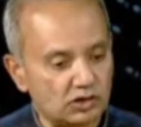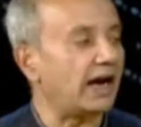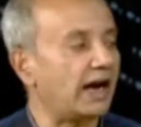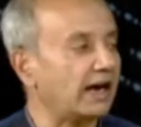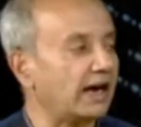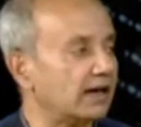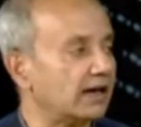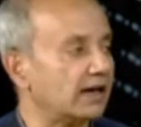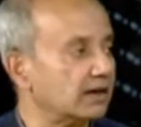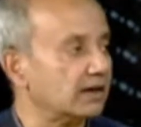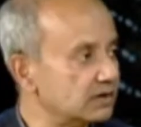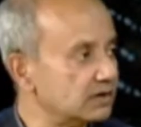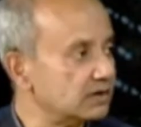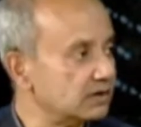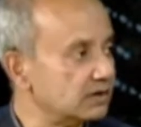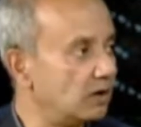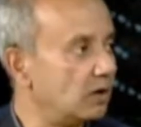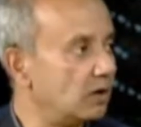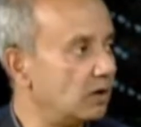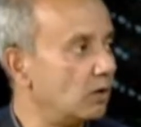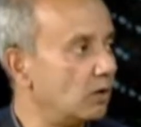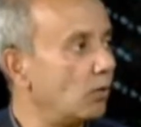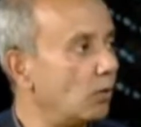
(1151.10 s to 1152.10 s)
tracks.
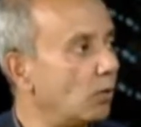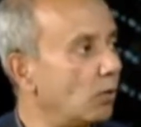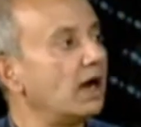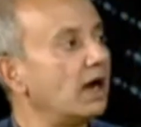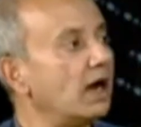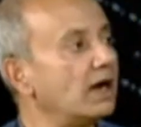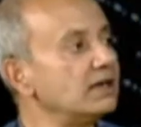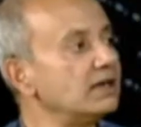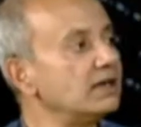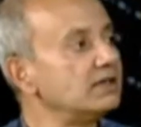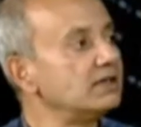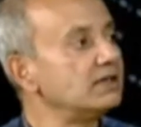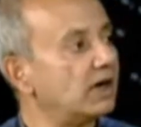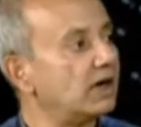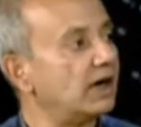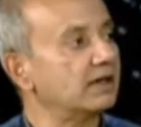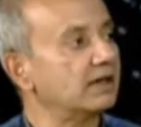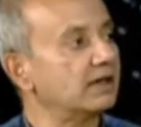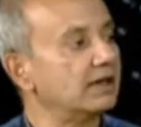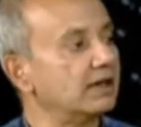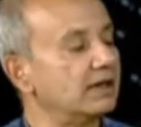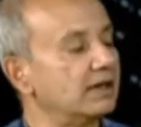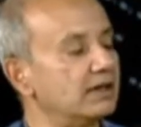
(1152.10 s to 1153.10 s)
One
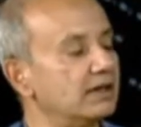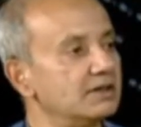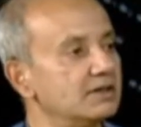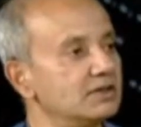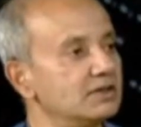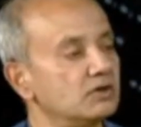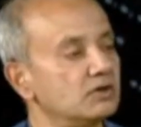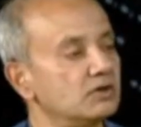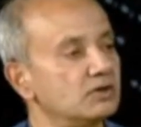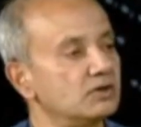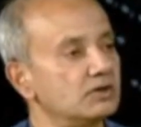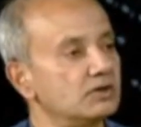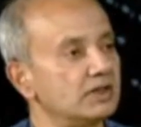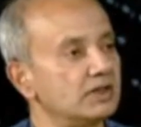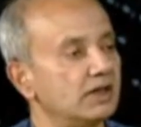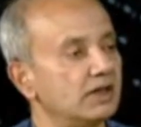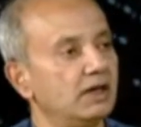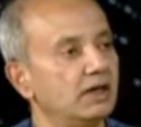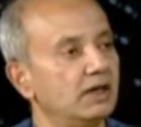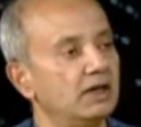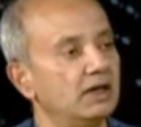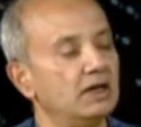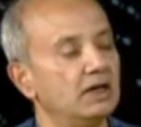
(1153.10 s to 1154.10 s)
track is to
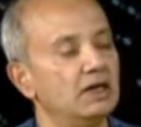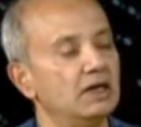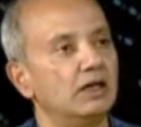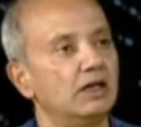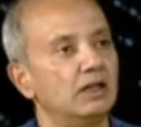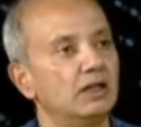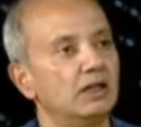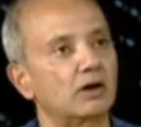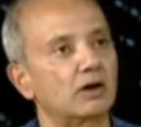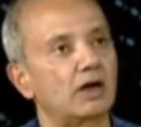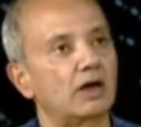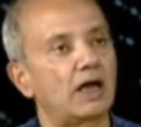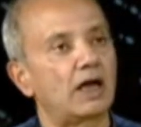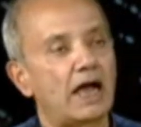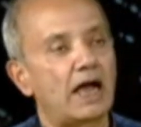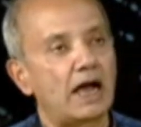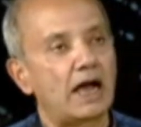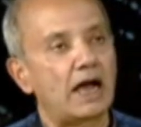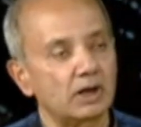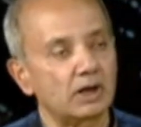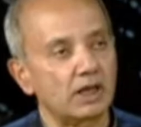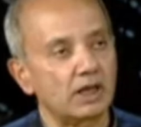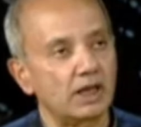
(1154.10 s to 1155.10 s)
say, look,
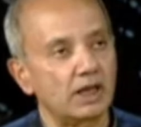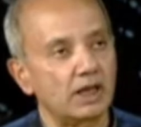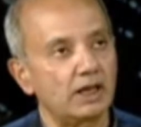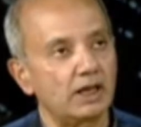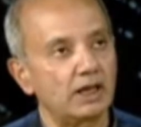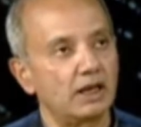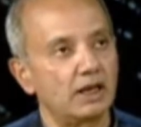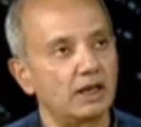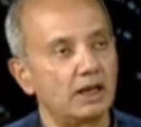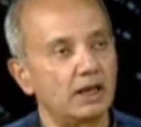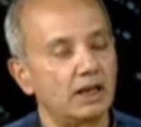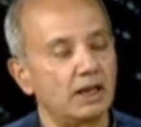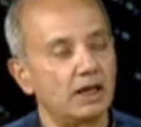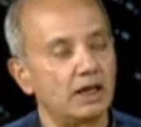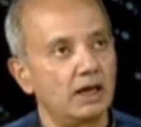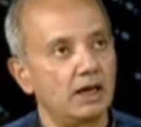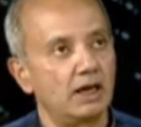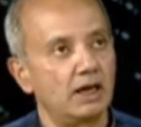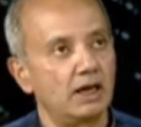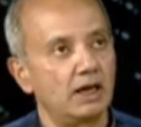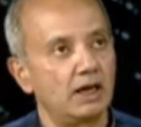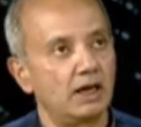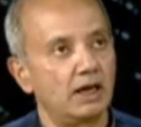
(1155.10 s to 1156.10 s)
how can
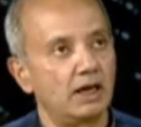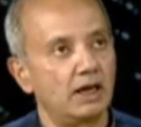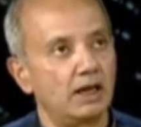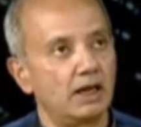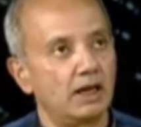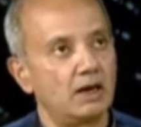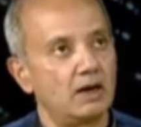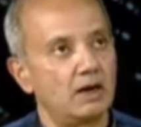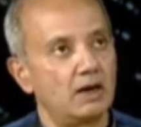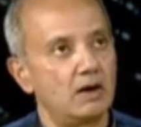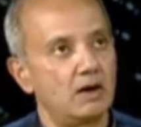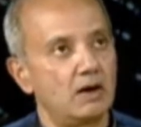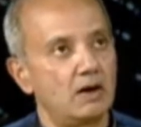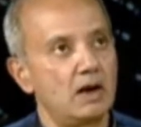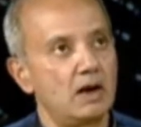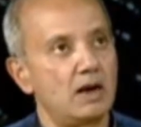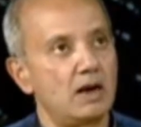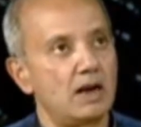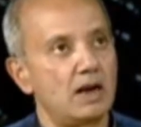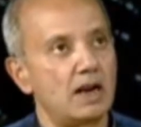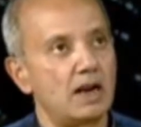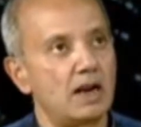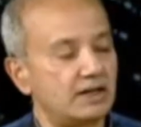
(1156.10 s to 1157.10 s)

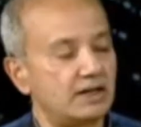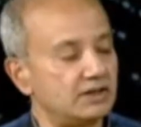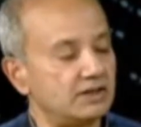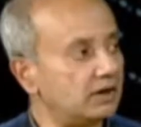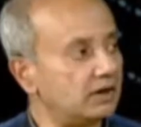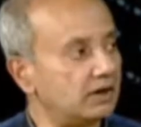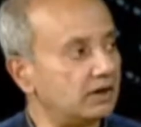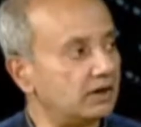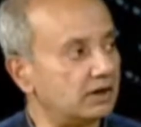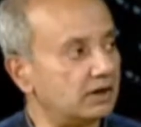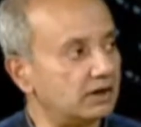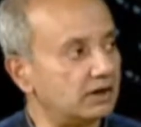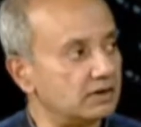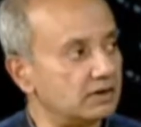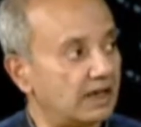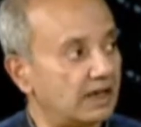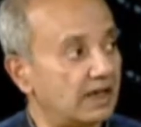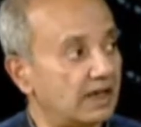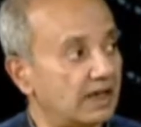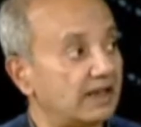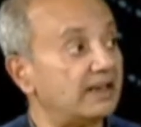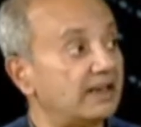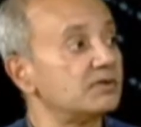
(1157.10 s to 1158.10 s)

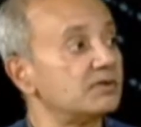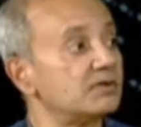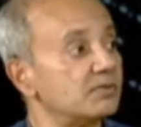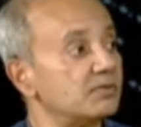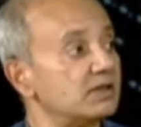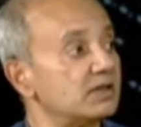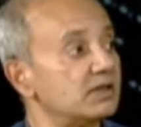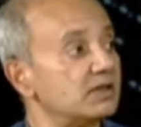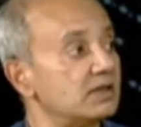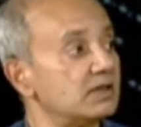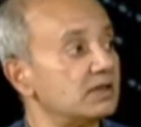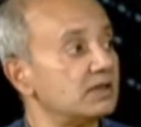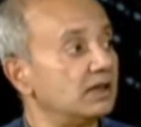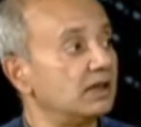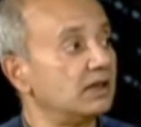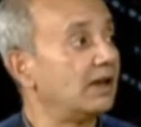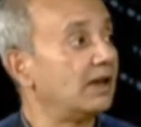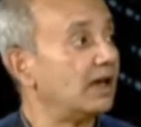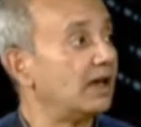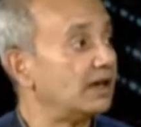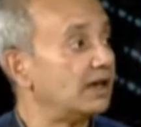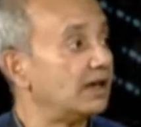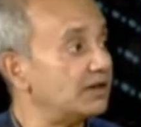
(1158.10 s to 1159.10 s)
Nigerians, and especially
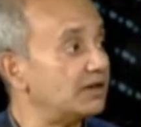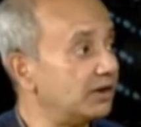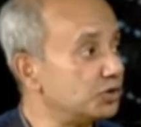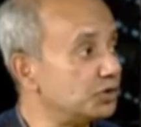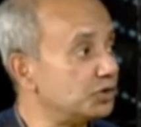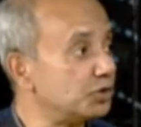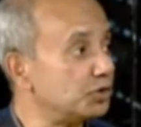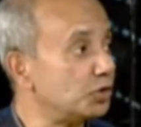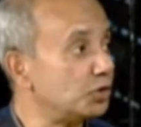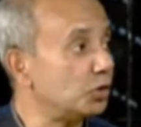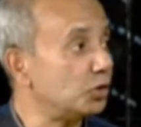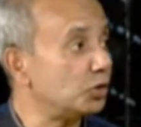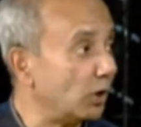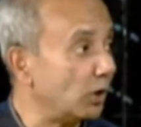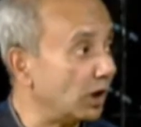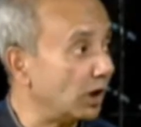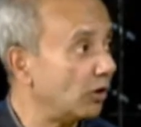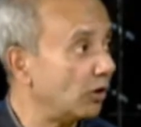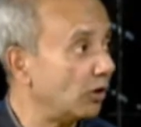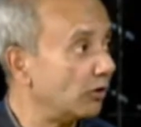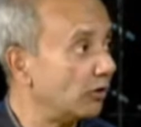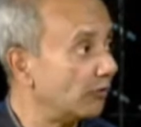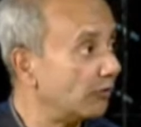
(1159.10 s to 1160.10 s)
Nigerians who are well
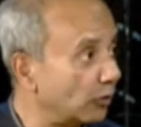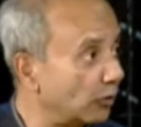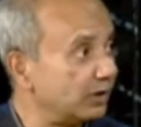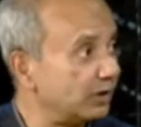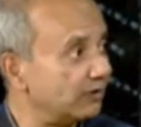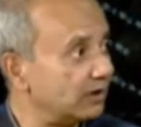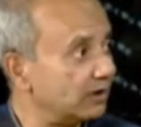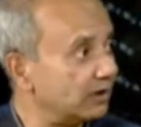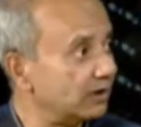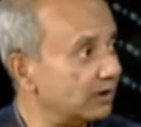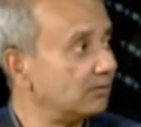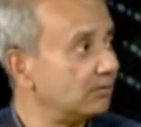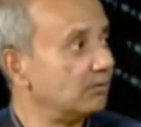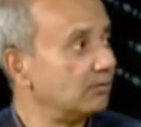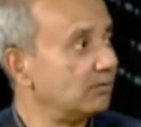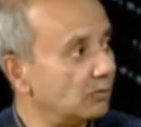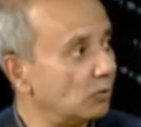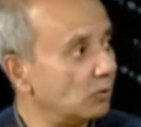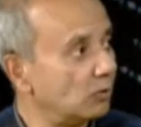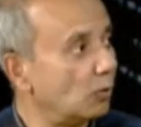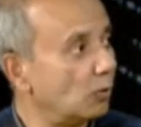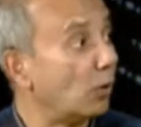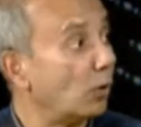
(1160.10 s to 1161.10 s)
off or even
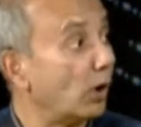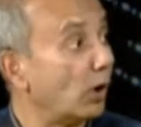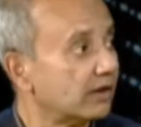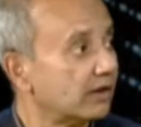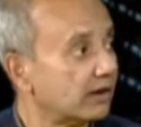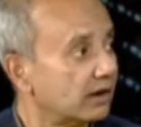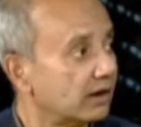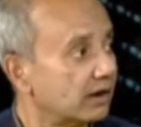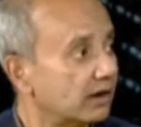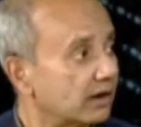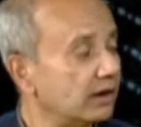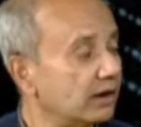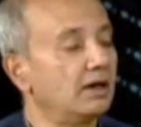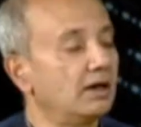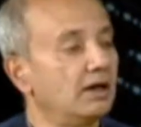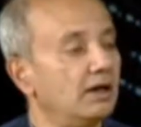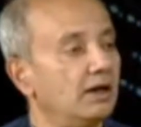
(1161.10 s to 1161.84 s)
wealthy,